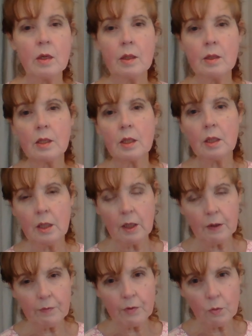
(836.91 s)
is to
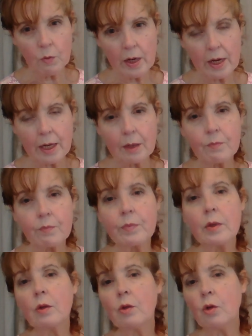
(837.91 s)
live the way
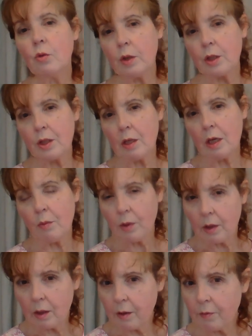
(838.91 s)
you wish they
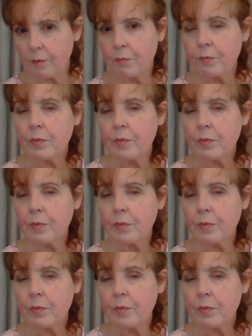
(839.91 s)
would live